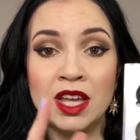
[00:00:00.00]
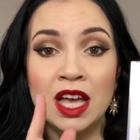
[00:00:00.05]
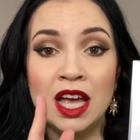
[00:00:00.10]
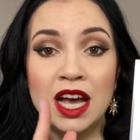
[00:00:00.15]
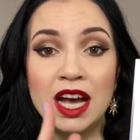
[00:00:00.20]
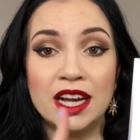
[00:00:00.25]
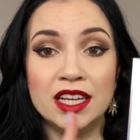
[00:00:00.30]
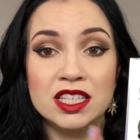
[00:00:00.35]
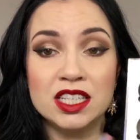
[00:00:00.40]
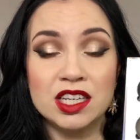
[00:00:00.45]

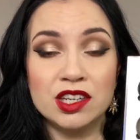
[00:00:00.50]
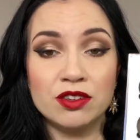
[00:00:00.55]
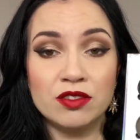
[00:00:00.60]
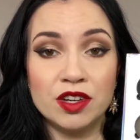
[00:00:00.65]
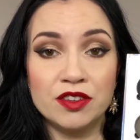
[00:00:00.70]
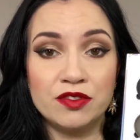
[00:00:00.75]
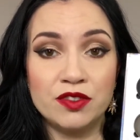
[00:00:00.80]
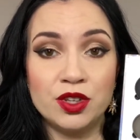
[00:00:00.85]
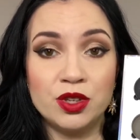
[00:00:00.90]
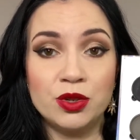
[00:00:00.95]
I did a
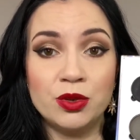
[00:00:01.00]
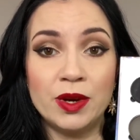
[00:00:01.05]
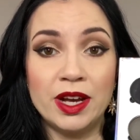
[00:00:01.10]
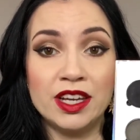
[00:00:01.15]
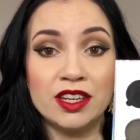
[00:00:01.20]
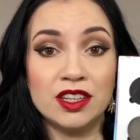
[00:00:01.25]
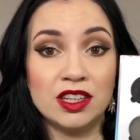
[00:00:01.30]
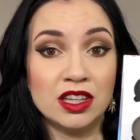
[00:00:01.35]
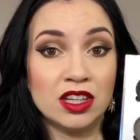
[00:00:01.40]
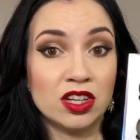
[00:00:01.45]
review and
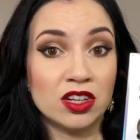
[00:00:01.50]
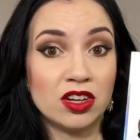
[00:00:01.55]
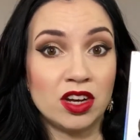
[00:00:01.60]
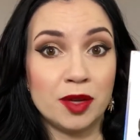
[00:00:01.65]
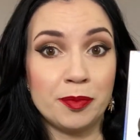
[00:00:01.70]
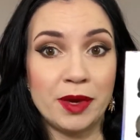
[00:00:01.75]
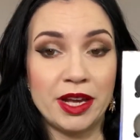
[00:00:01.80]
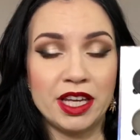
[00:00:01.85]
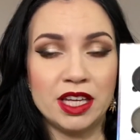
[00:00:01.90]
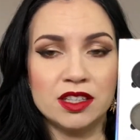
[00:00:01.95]
a look on
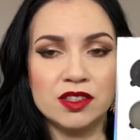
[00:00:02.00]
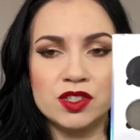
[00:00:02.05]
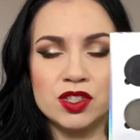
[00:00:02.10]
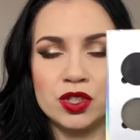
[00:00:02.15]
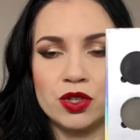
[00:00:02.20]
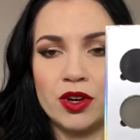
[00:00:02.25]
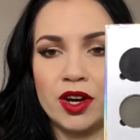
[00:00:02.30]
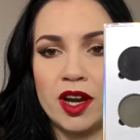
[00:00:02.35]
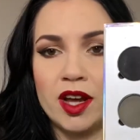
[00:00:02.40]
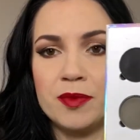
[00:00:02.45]
my
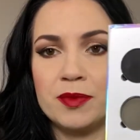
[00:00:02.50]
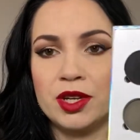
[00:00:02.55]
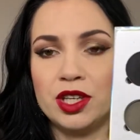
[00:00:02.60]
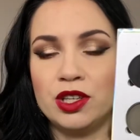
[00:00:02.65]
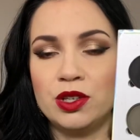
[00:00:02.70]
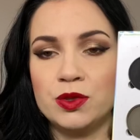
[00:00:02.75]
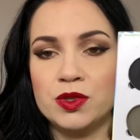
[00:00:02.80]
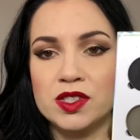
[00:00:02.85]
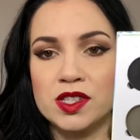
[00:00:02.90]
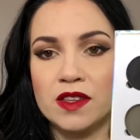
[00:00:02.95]
Instagram
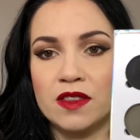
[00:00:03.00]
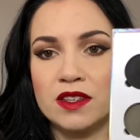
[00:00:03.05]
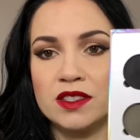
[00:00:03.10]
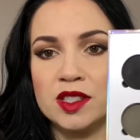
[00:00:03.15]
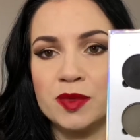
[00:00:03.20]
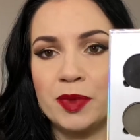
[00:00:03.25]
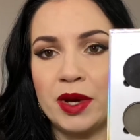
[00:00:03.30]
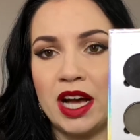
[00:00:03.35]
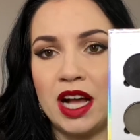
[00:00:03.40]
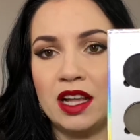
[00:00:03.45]
using this
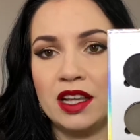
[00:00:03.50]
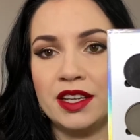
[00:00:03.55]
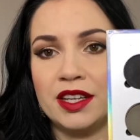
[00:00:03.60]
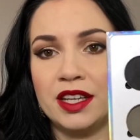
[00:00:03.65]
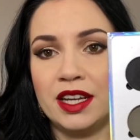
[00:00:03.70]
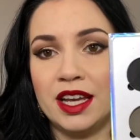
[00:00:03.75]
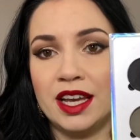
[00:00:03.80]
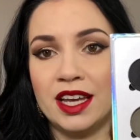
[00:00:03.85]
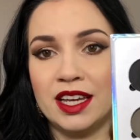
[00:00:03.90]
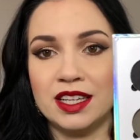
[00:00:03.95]
palette
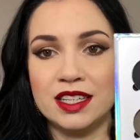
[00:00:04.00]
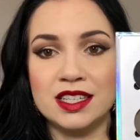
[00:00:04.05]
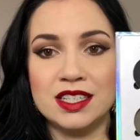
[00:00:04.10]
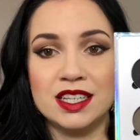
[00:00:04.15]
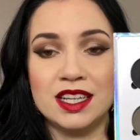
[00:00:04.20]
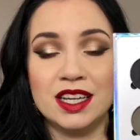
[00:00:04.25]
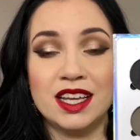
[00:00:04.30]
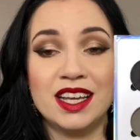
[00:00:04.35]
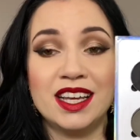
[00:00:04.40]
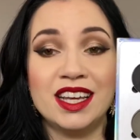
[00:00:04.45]
and
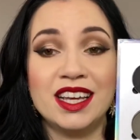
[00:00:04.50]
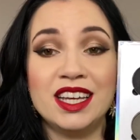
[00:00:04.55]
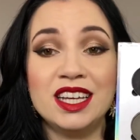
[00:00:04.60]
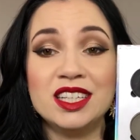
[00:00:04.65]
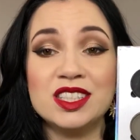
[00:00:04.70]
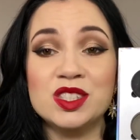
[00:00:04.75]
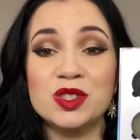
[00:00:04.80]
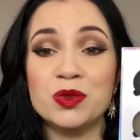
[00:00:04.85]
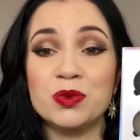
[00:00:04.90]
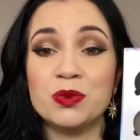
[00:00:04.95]

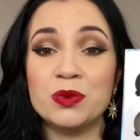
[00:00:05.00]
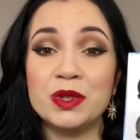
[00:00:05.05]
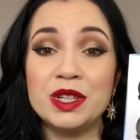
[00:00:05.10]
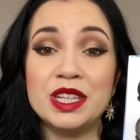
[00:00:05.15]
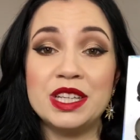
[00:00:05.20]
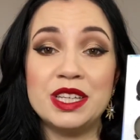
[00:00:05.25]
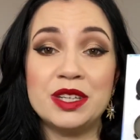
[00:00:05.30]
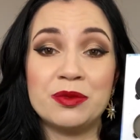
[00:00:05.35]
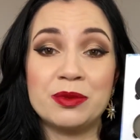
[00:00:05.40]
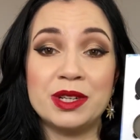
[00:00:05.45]
it's
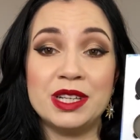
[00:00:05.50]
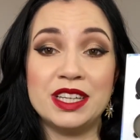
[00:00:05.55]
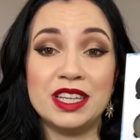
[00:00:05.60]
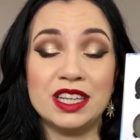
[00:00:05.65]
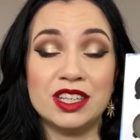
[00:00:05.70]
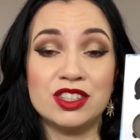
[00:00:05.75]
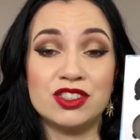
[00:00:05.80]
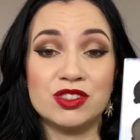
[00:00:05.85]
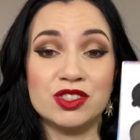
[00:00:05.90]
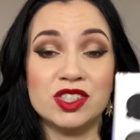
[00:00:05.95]
really, really
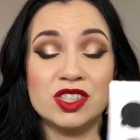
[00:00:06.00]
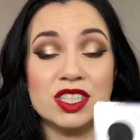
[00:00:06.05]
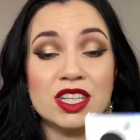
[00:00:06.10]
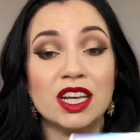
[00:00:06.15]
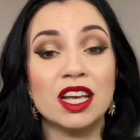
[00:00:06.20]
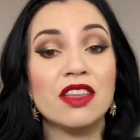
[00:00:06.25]
interesting.